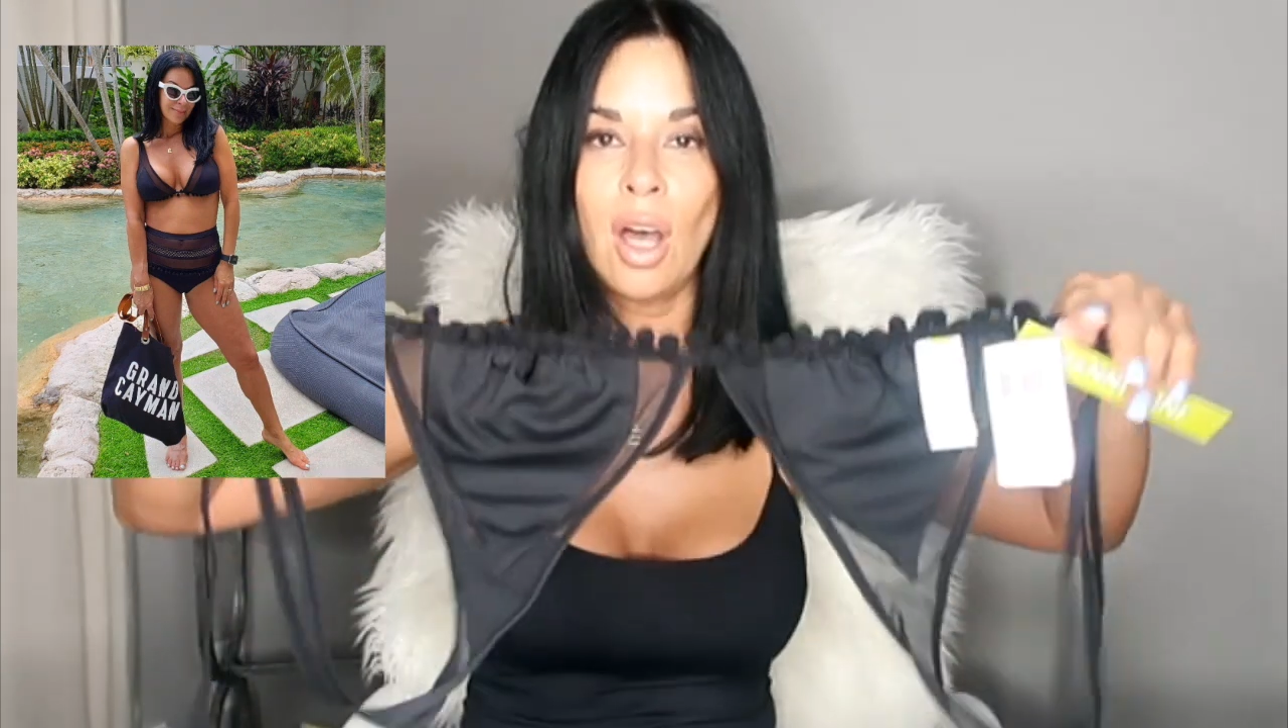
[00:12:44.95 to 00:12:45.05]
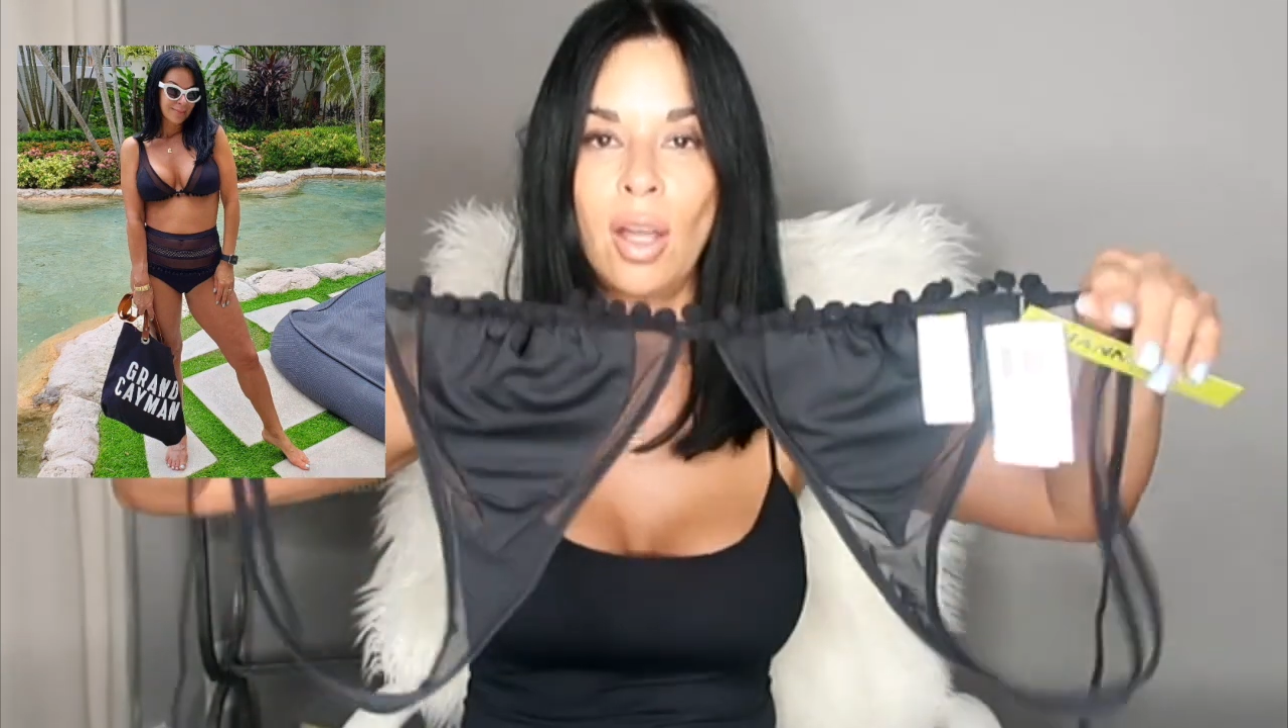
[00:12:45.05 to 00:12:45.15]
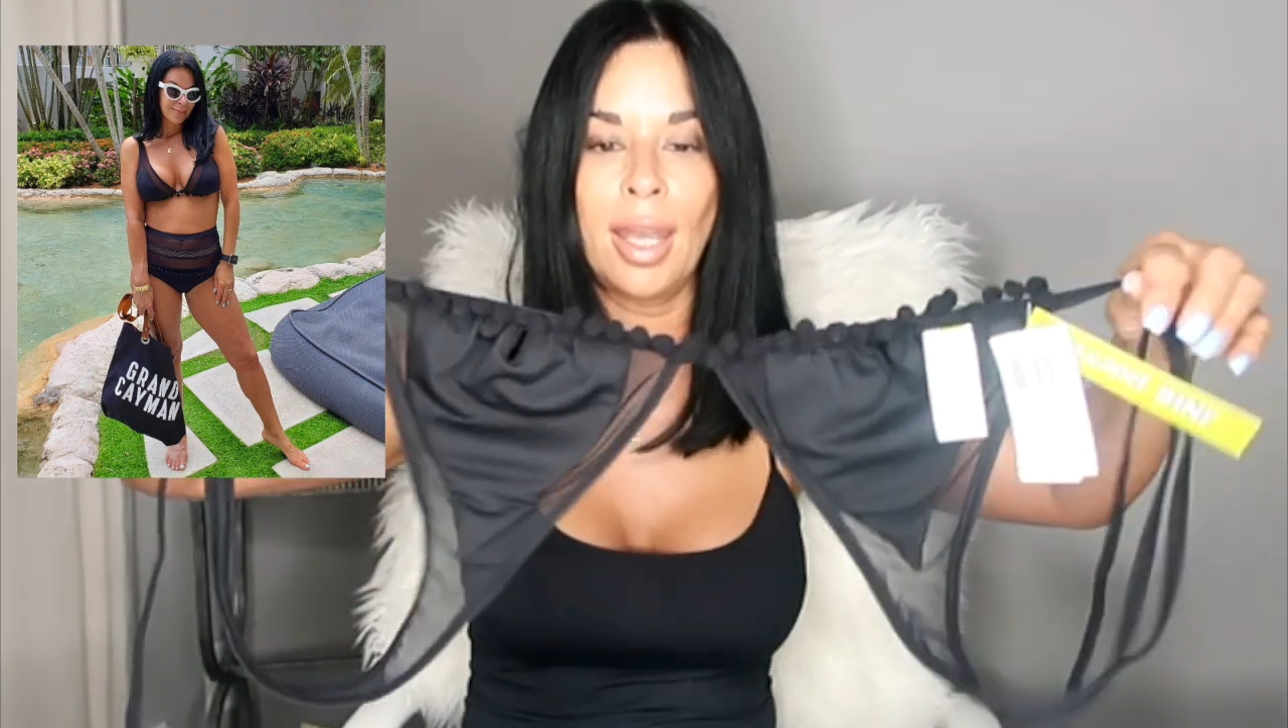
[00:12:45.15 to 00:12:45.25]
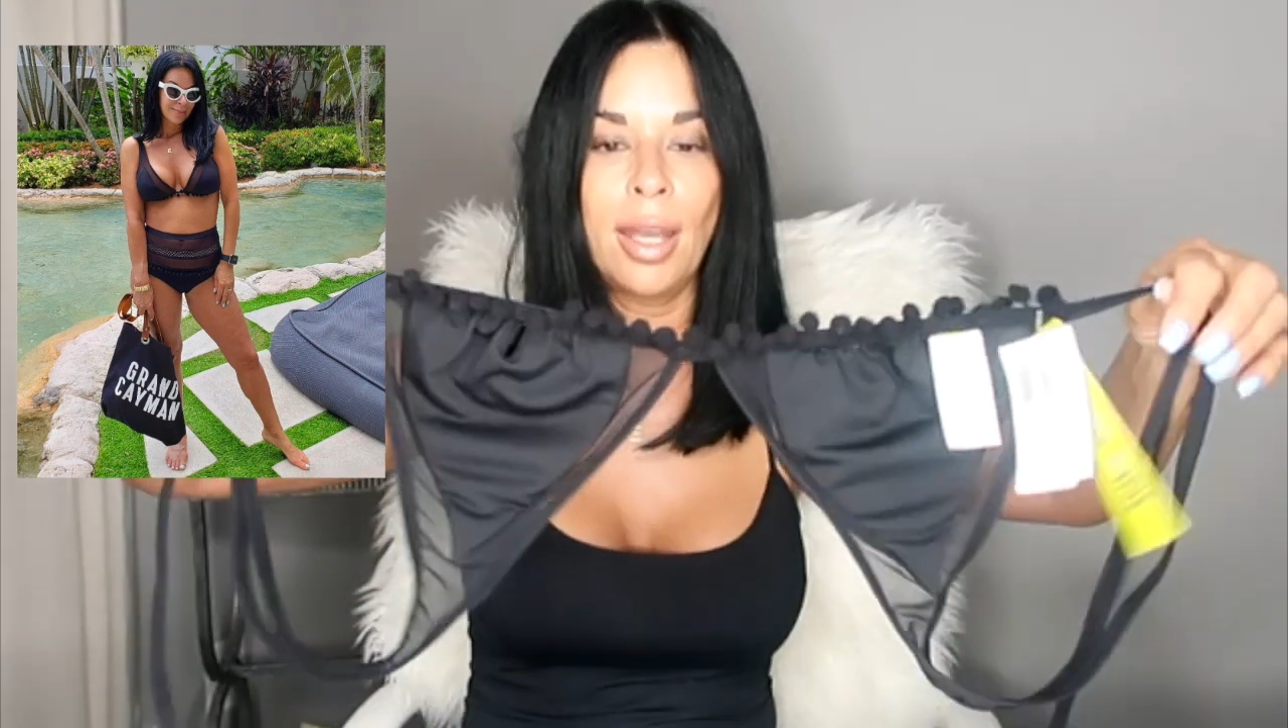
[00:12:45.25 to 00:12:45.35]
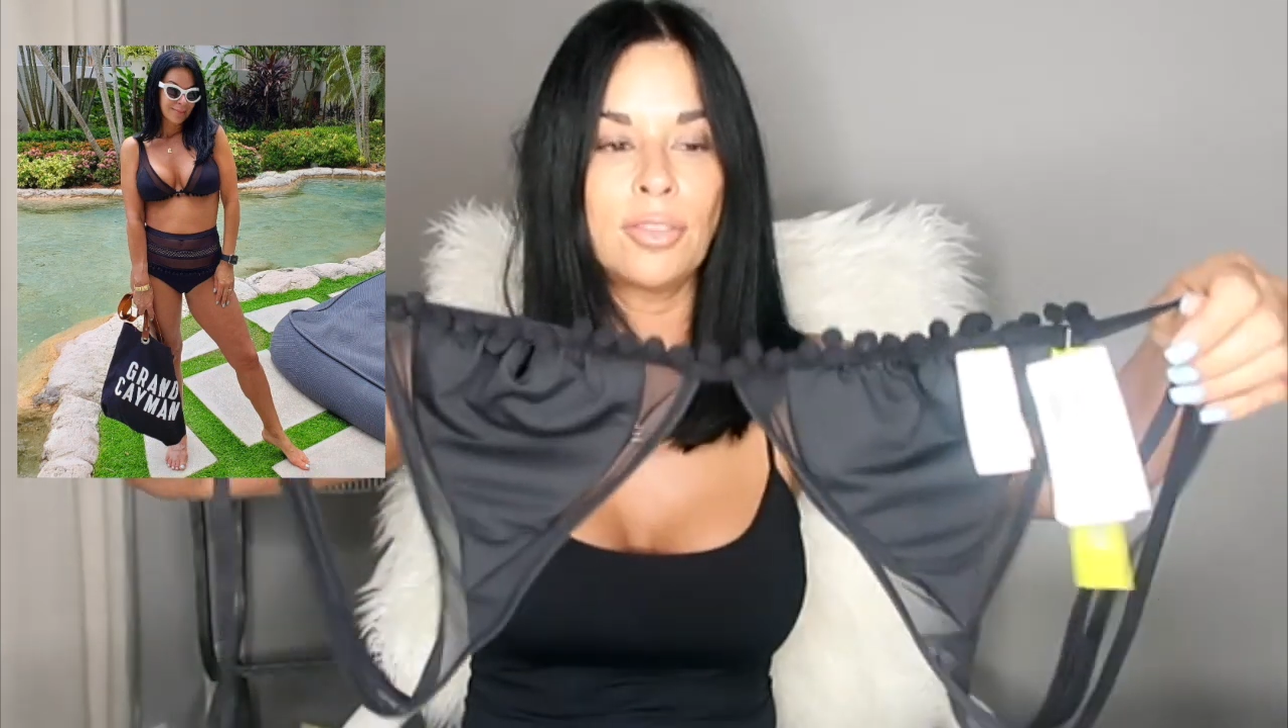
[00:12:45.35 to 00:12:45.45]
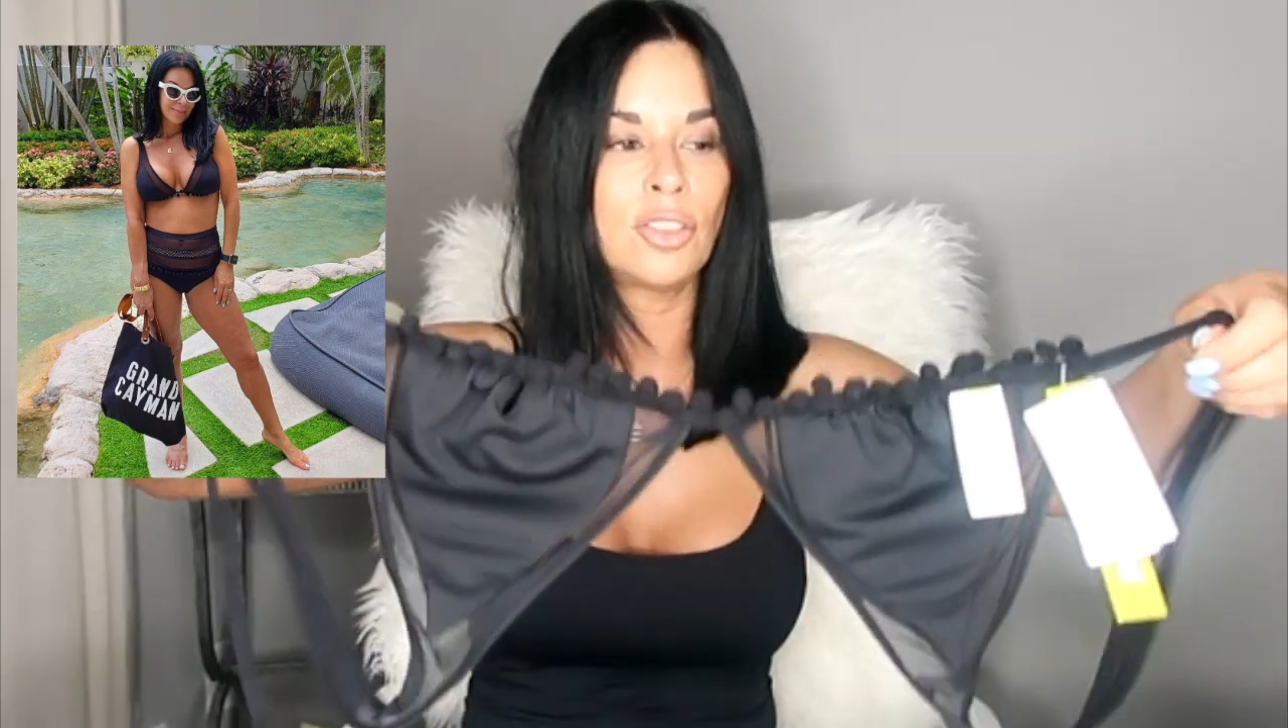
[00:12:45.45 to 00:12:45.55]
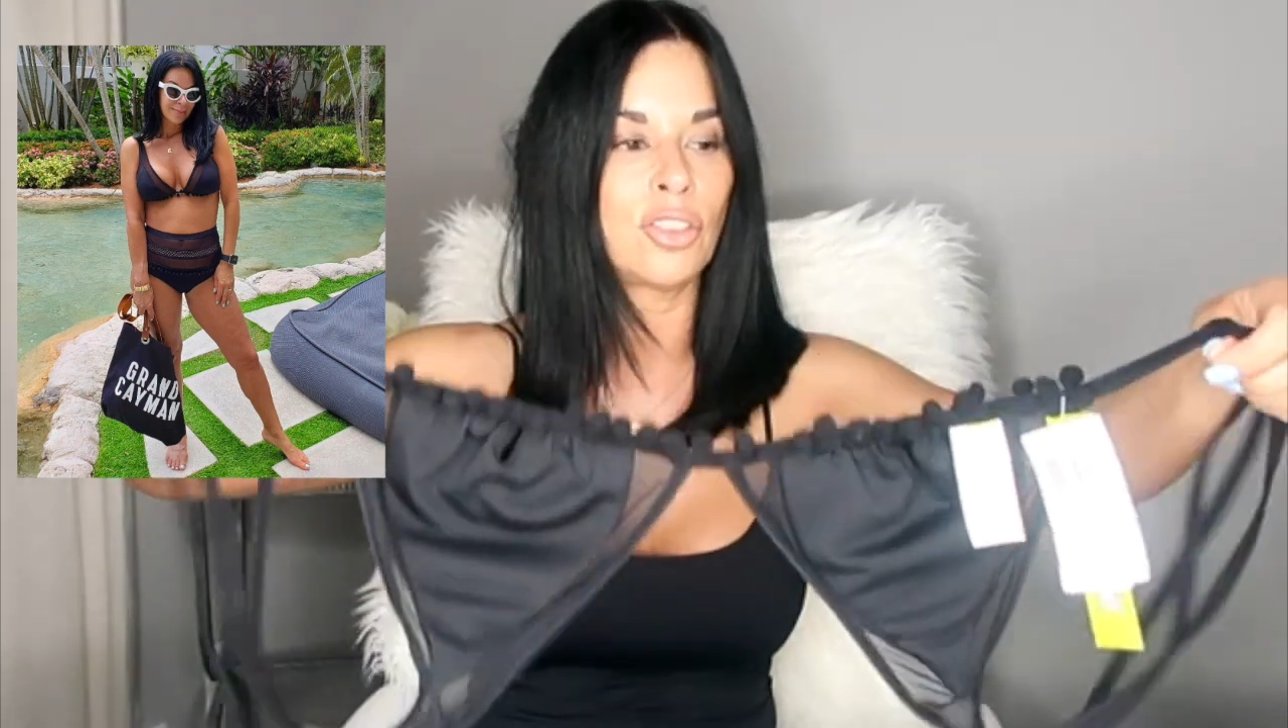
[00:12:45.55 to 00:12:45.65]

All I have to